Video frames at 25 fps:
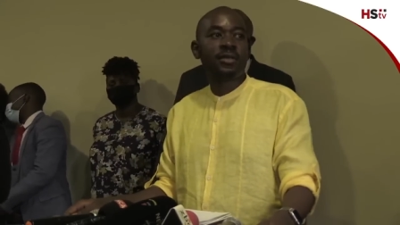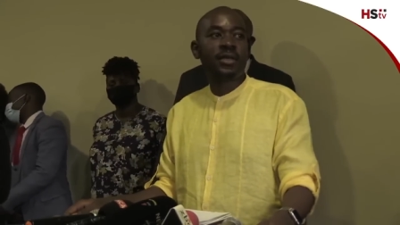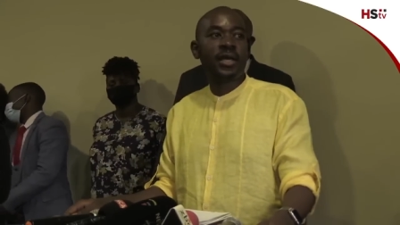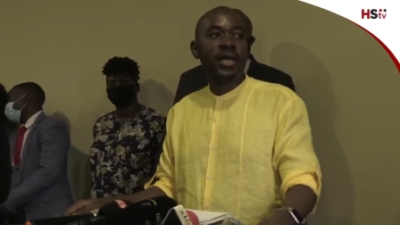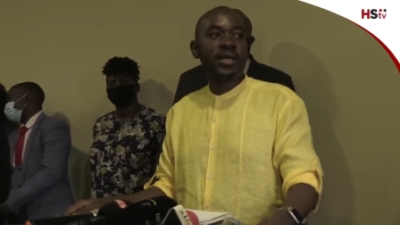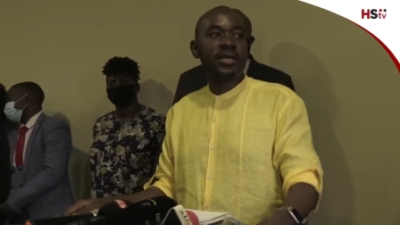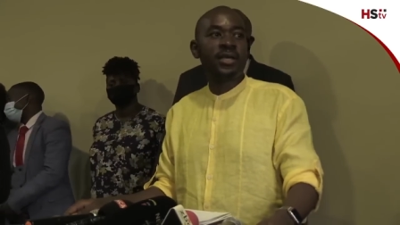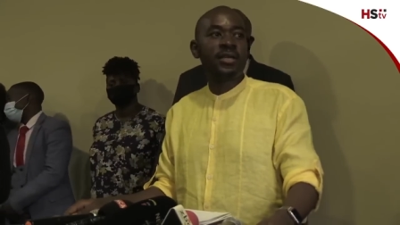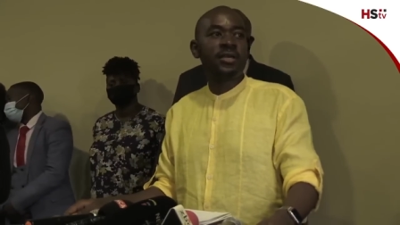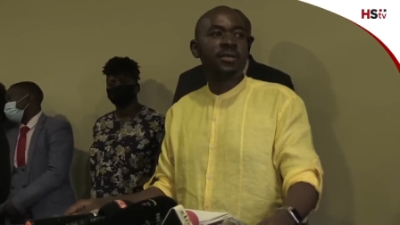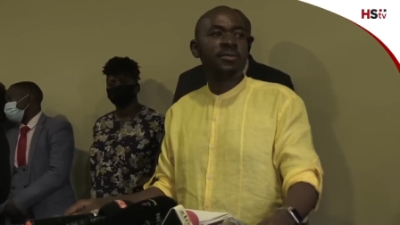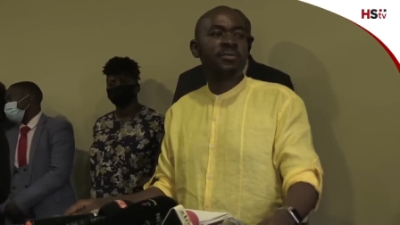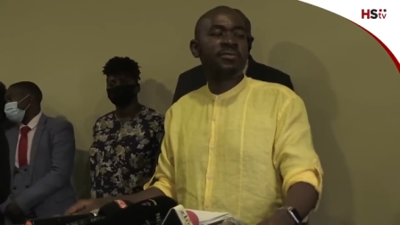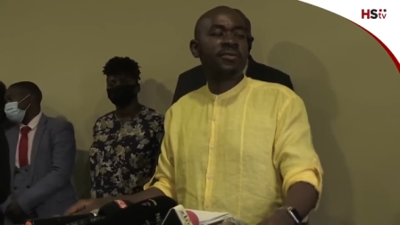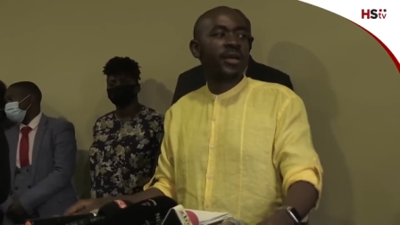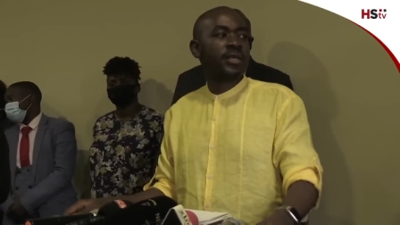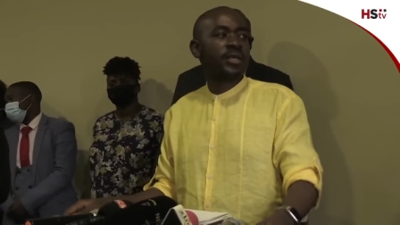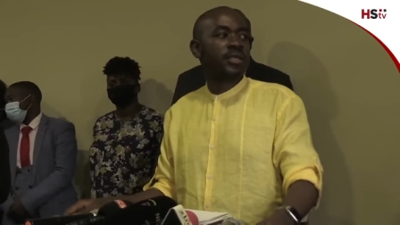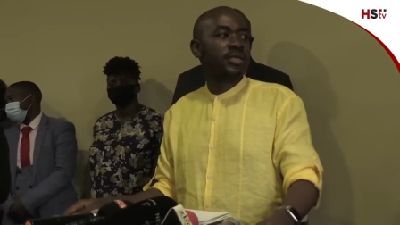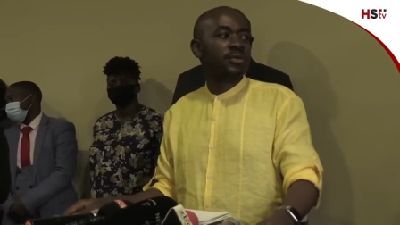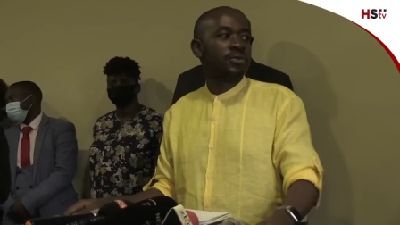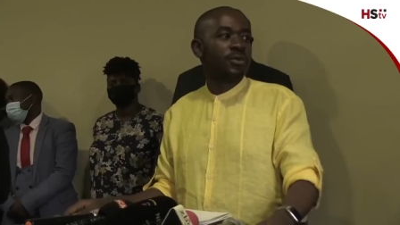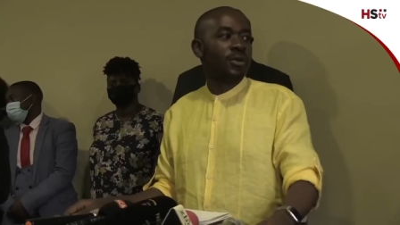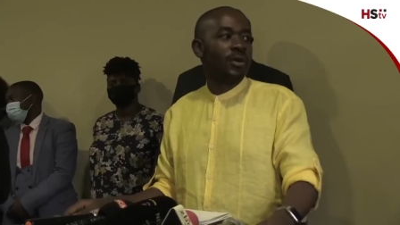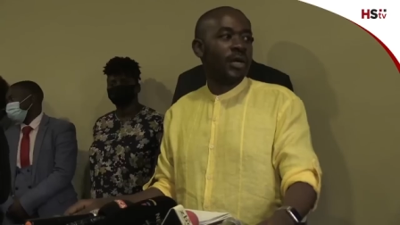an
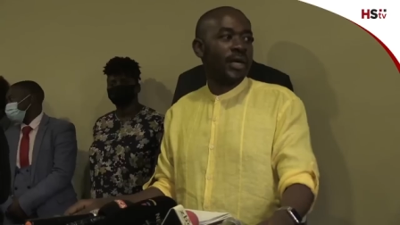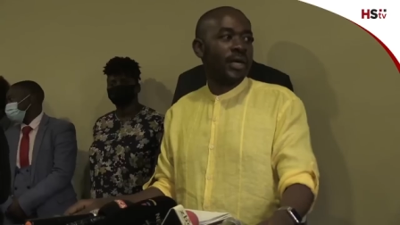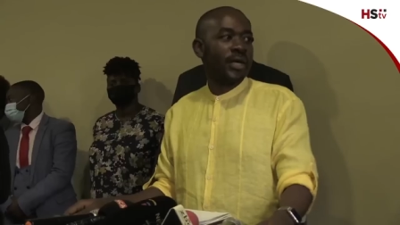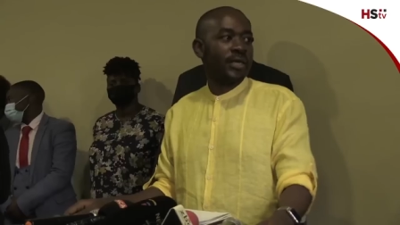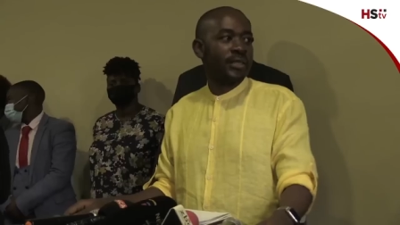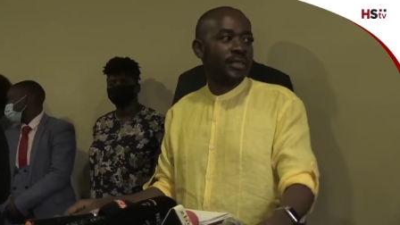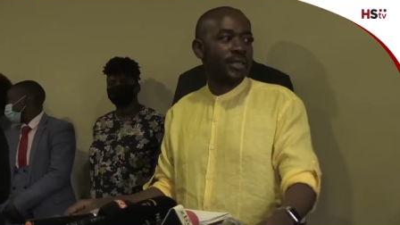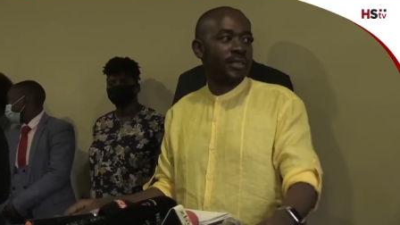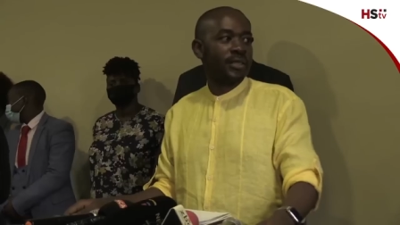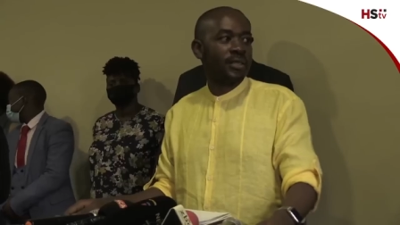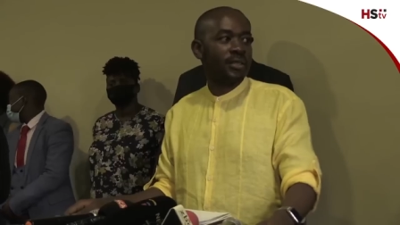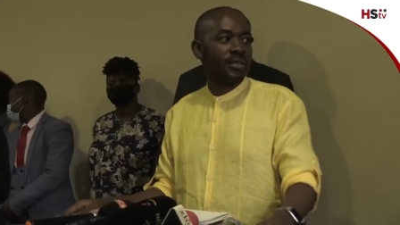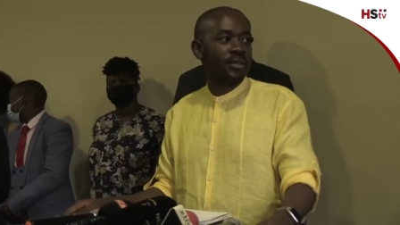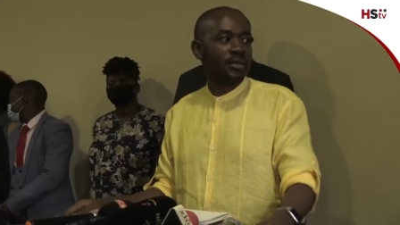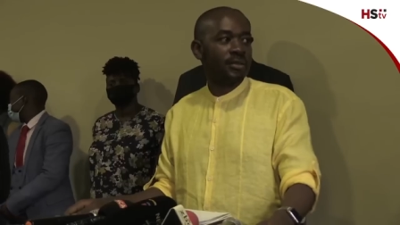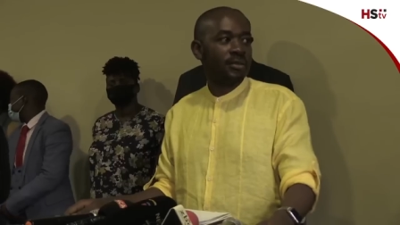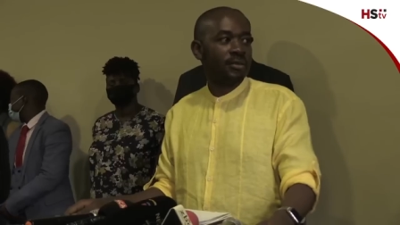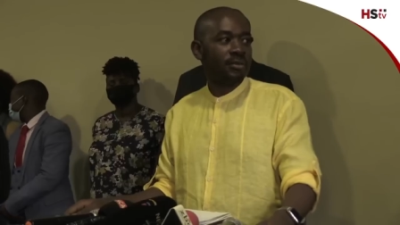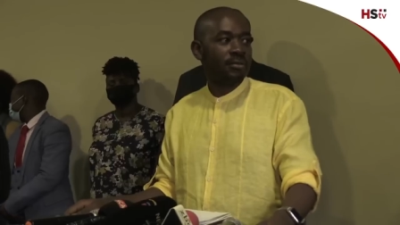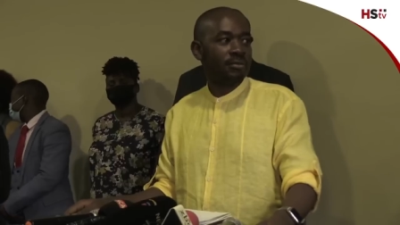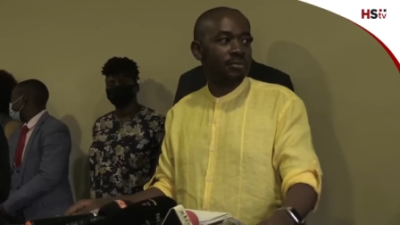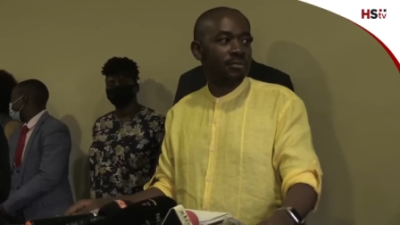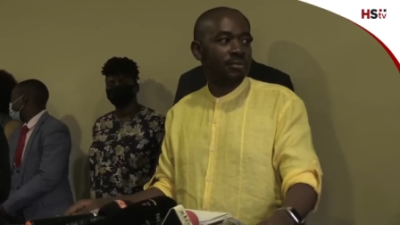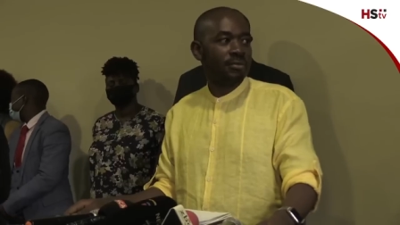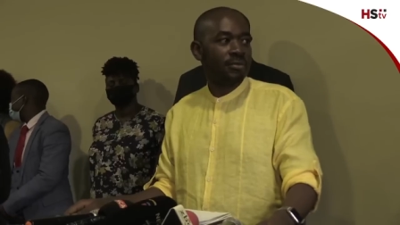ineffective organization. Mm.